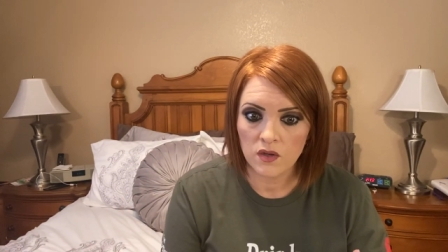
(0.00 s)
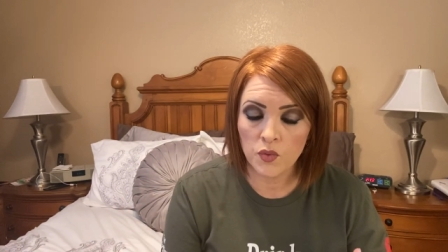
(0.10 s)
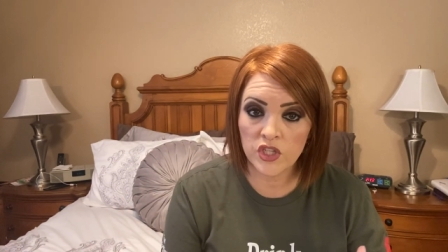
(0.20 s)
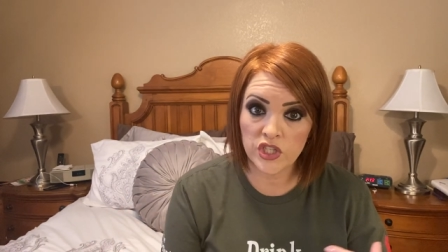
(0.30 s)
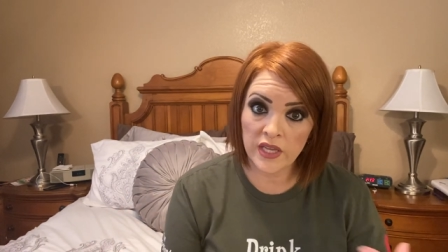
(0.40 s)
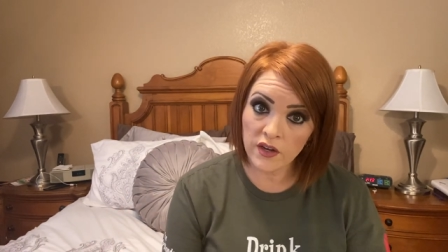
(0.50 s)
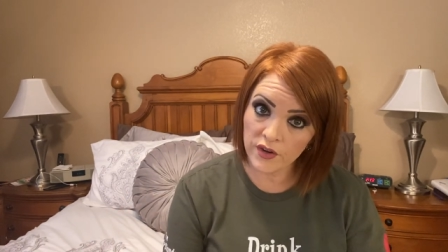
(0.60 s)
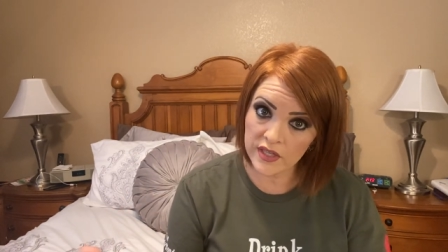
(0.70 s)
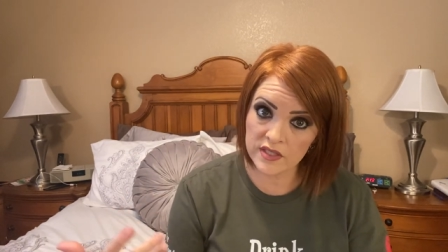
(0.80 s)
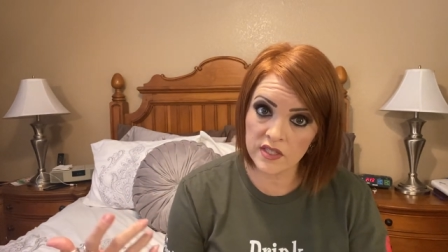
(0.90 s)
which
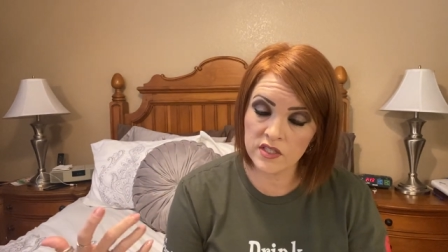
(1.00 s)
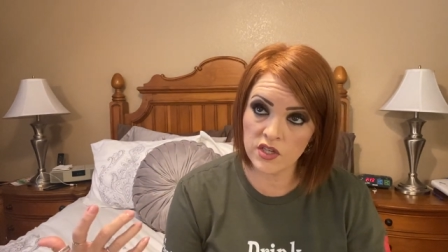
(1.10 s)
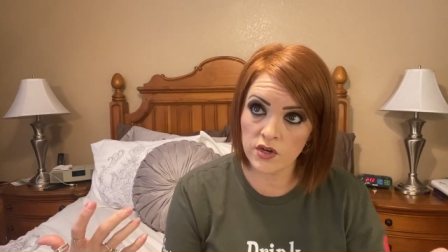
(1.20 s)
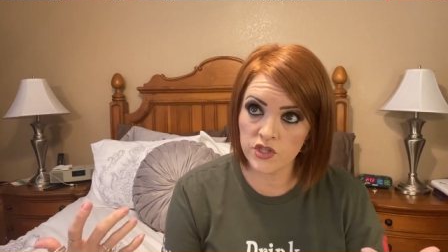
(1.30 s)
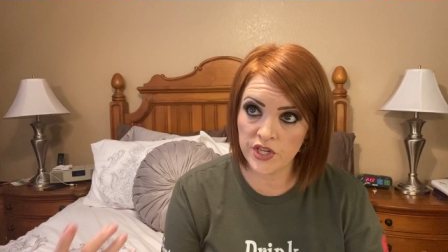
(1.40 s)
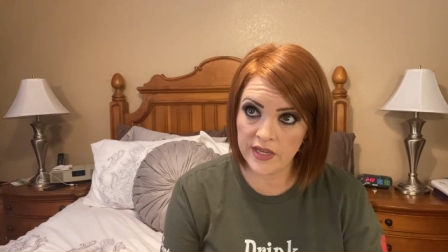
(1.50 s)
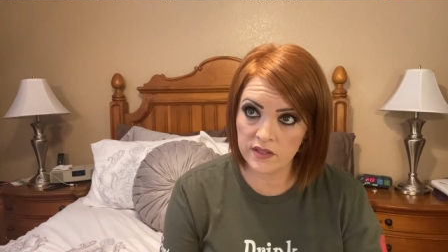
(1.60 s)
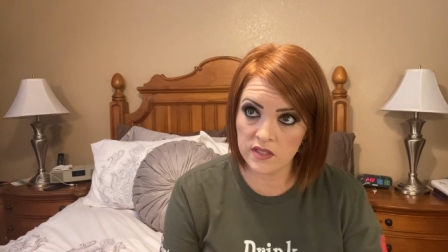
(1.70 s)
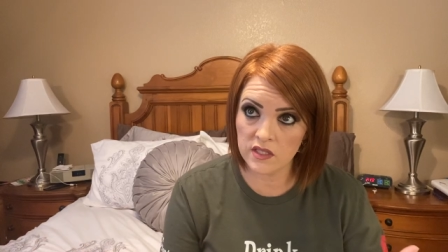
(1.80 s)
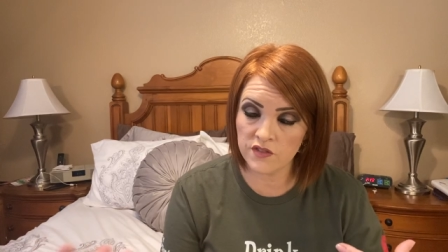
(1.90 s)
increases your
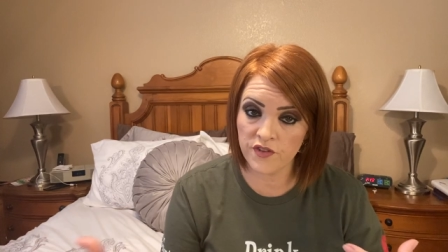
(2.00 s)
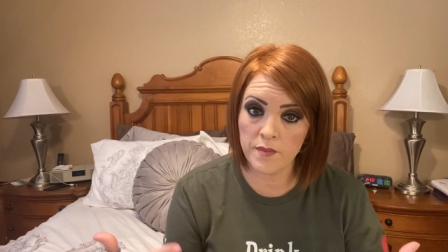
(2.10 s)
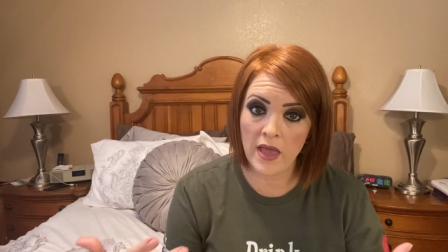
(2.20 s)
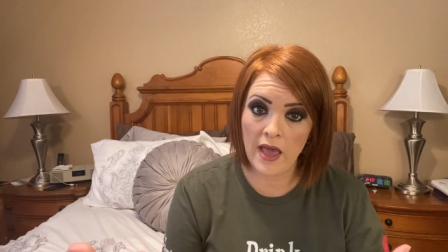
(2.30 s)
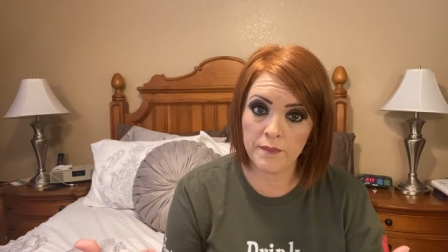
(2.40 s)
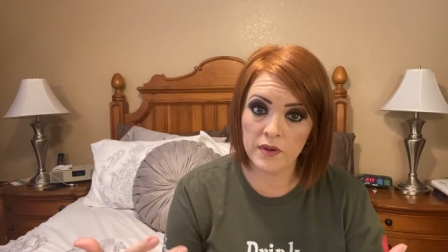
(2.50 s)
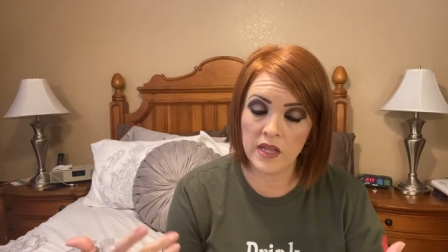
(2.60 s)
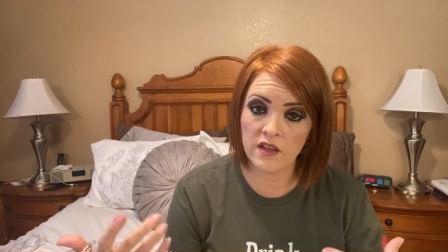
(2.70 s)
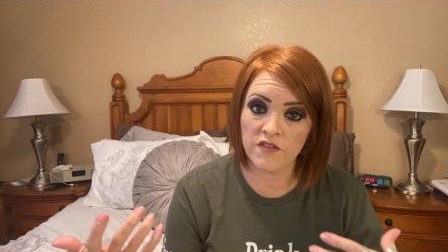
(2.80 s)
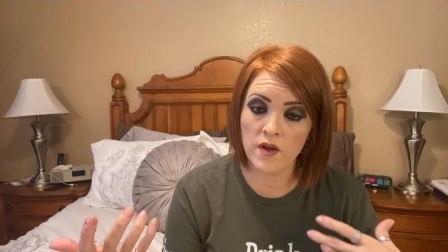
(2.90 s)
chances from
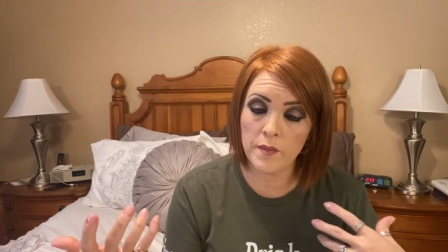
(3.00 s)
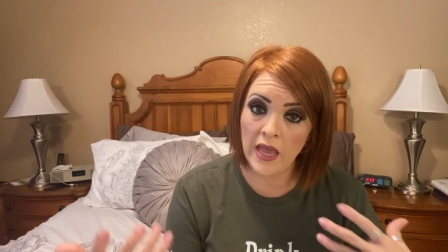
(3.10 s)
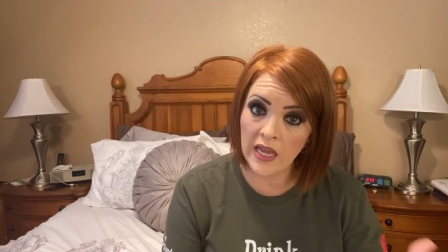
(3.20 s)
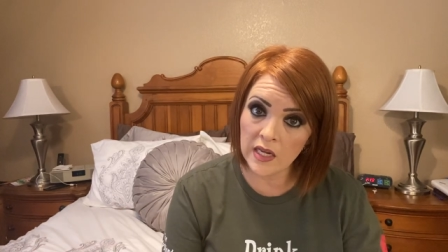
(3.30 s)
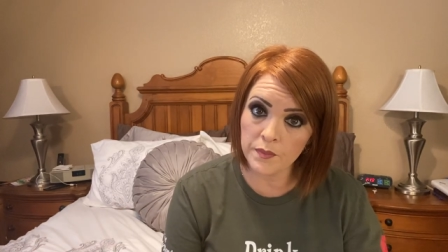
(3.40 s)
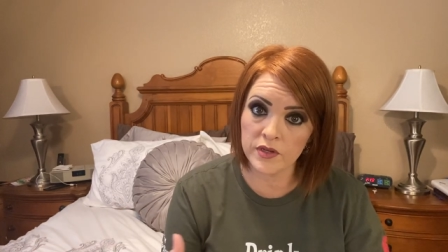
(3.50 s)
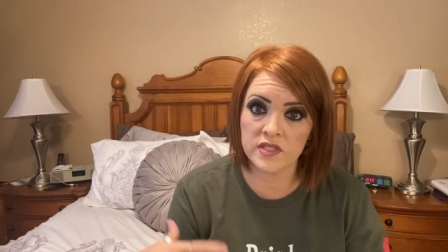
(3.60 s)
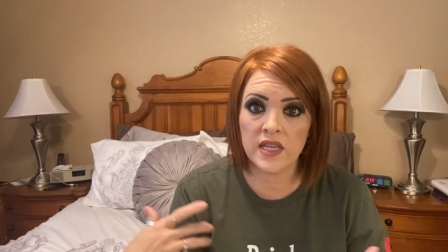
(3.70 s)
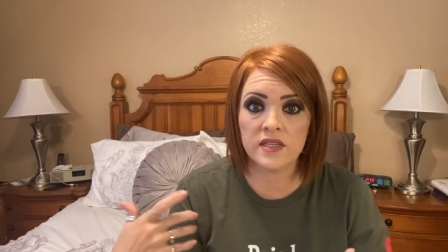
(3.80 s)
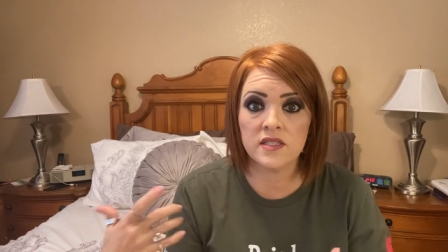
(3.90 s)
happening from
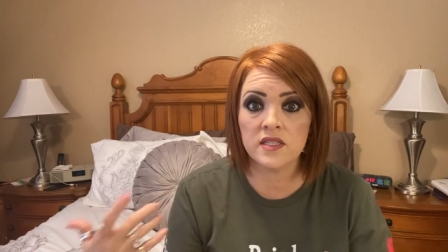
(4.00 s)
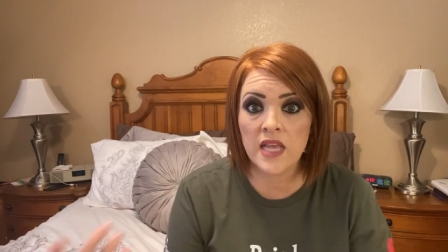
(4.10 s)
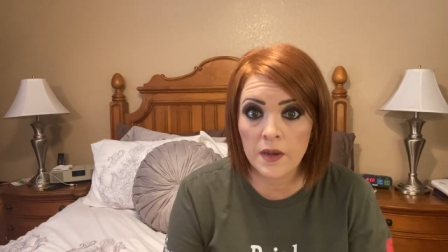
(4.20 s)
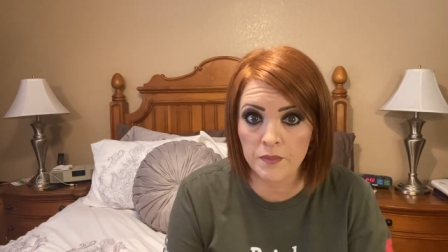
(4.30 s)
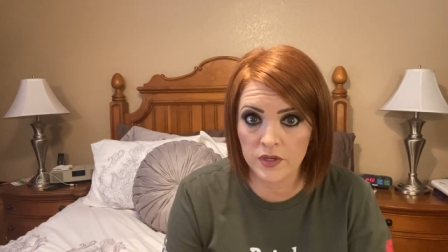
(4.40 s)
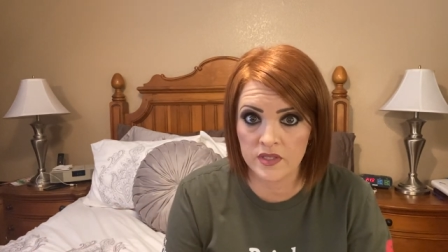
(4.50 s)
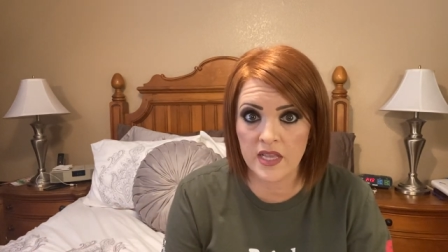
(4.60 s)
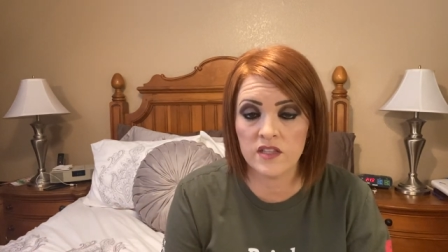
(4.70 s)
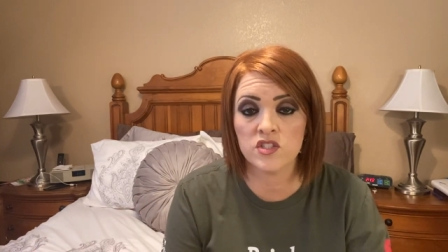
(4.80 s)
80% to 10%.